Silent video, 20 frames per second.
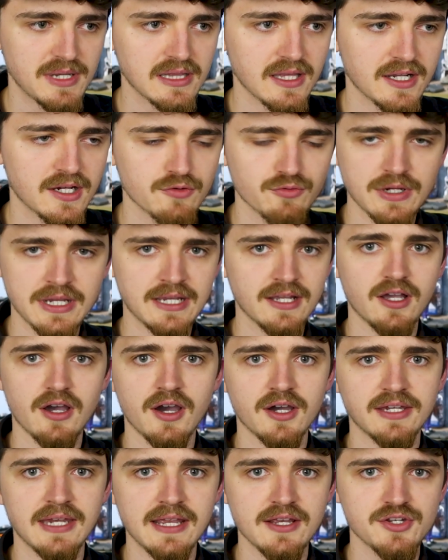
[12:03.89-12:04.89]
be like a
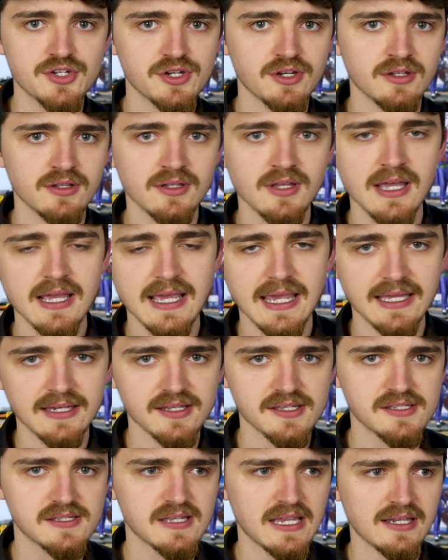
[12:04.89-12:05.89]
reincarnation in
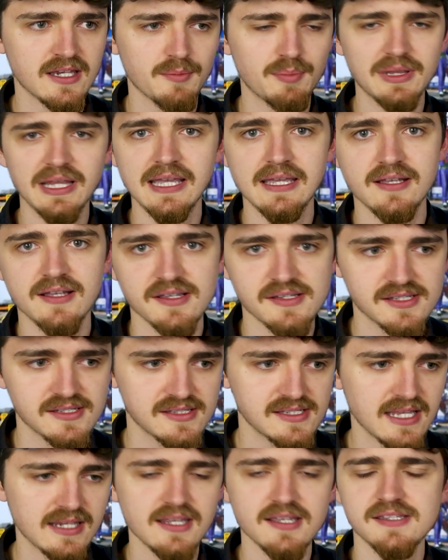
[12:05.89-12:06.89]
a in a Plagueis
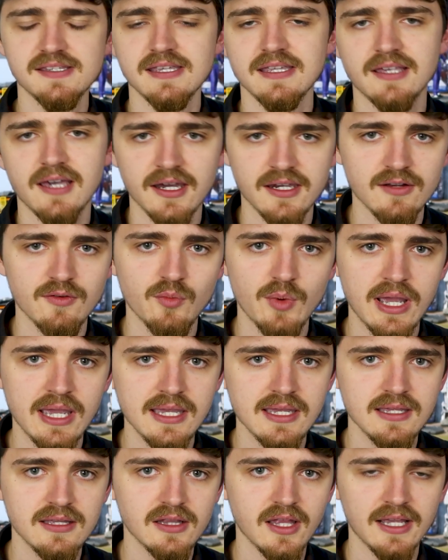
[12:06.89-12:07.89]
Sidiousy kind of
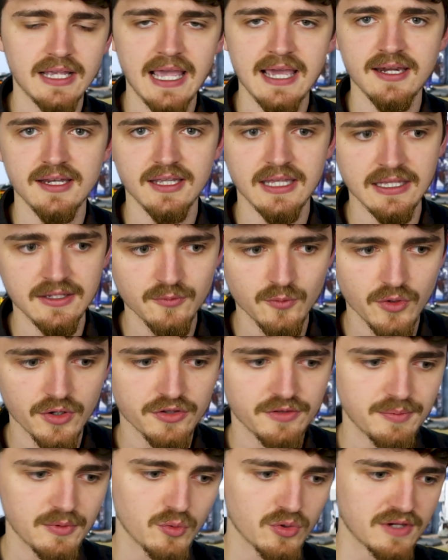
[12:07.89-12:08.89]
way, like Anakin
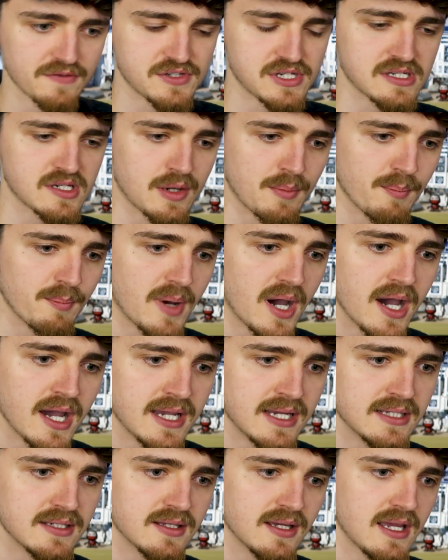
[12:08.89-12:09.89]
was. But what if she's
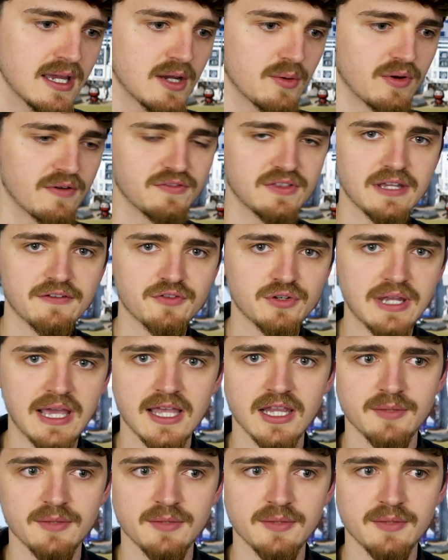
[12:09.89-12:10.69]
combined with different